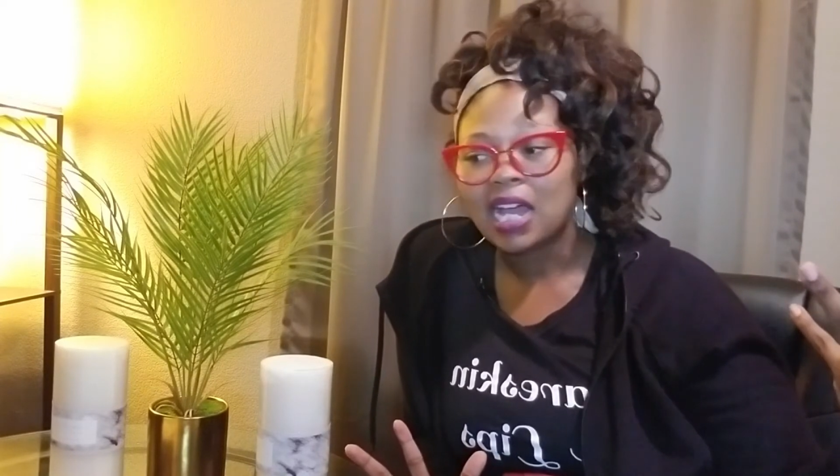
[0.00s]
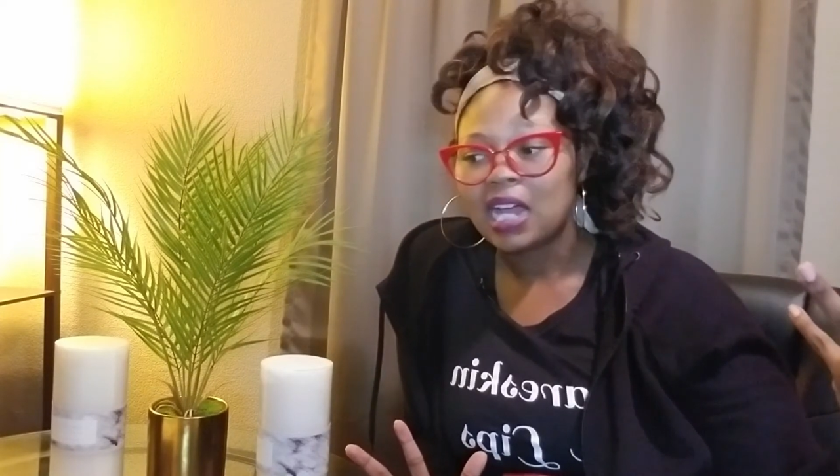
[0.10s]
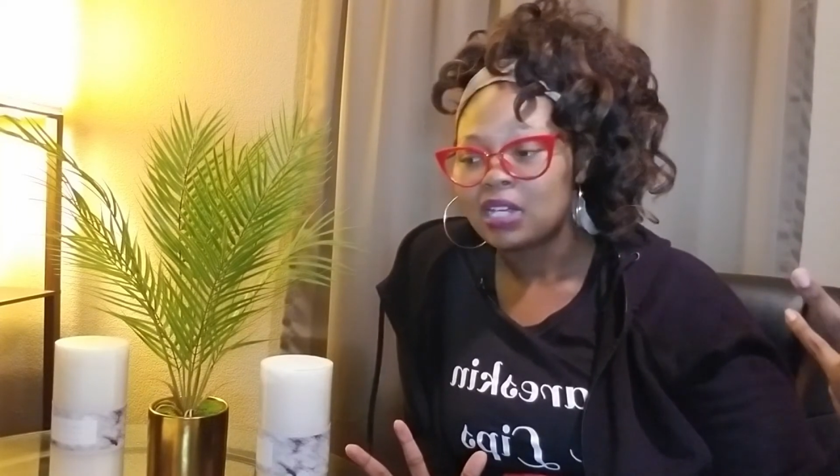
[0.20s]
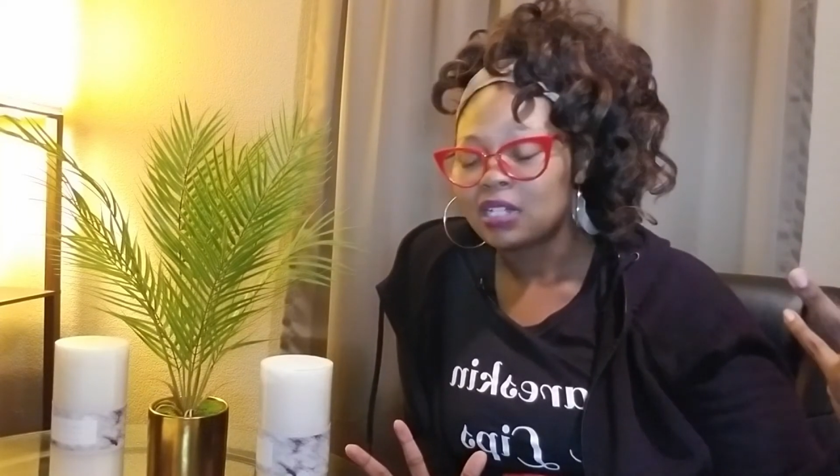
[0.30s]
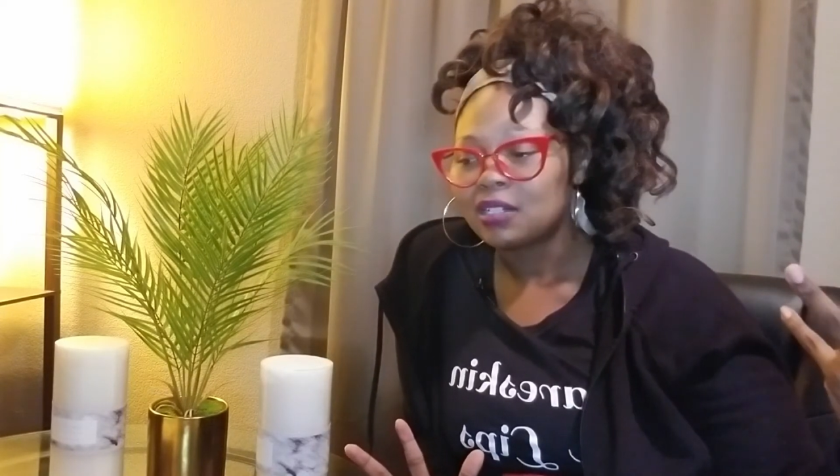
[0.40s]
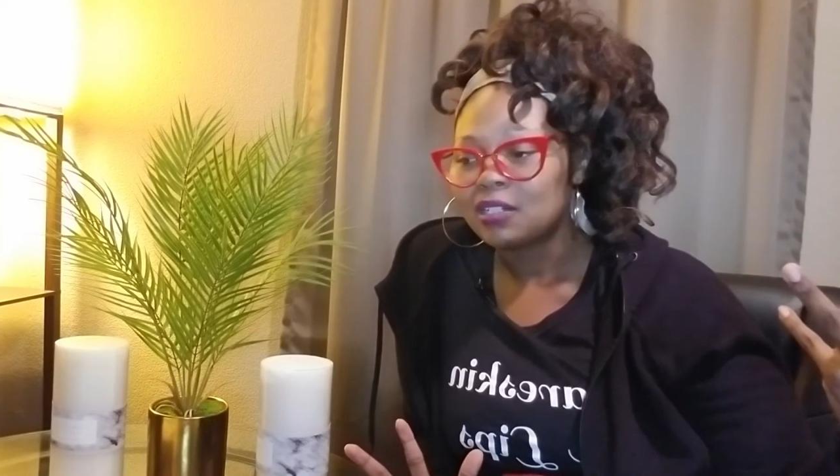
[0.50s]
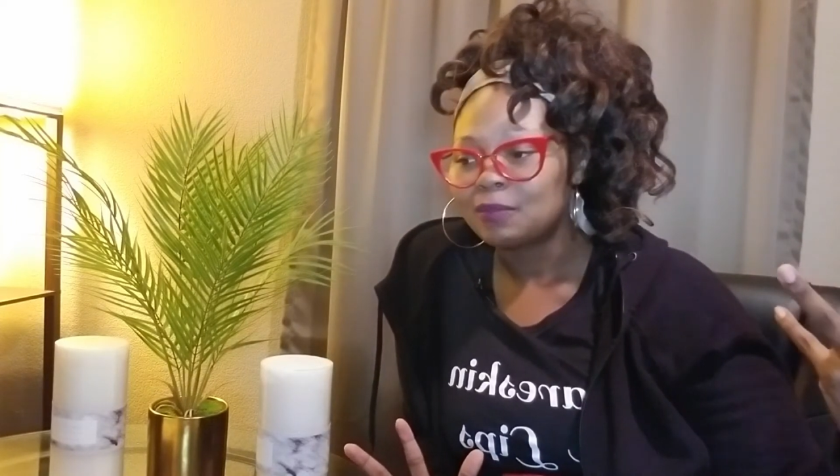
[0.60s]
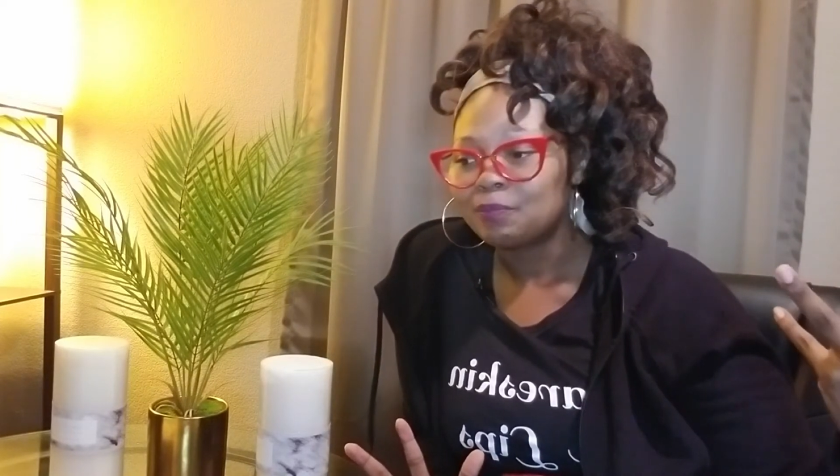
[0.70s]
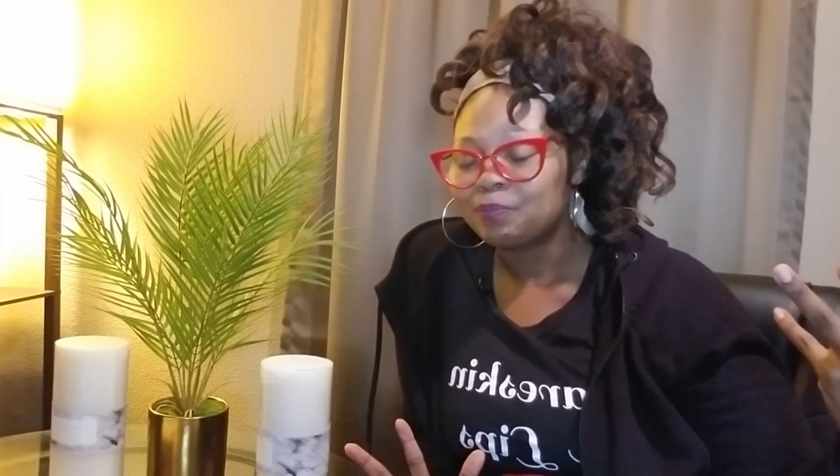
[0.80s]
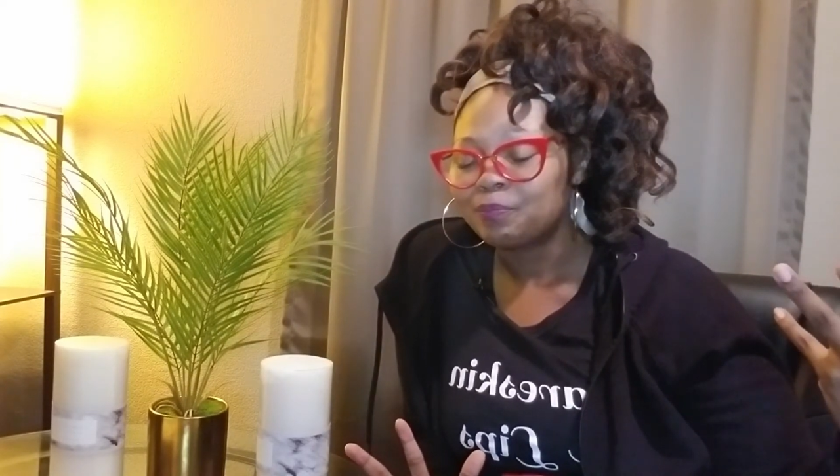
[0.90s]

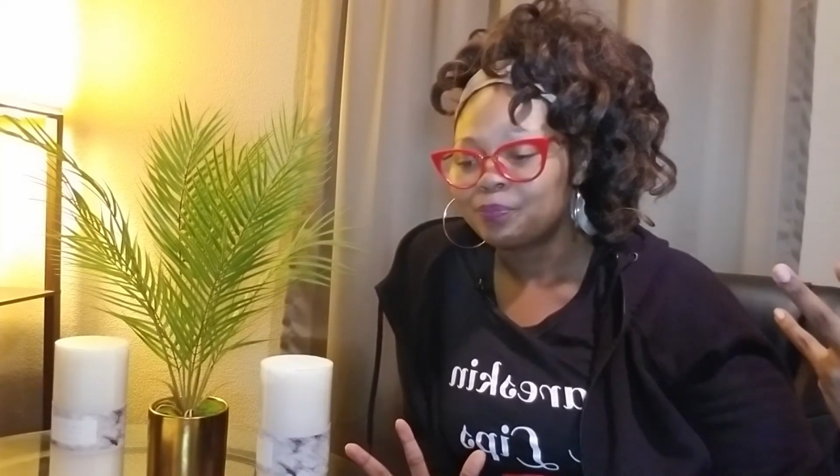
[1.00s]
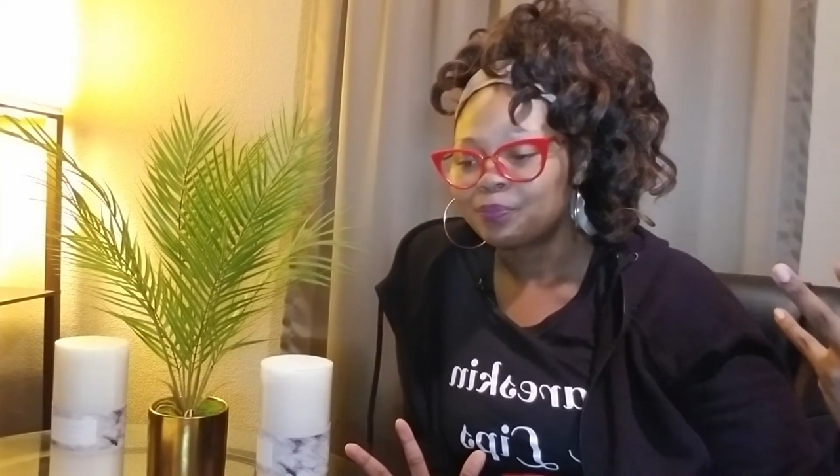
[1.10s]
um,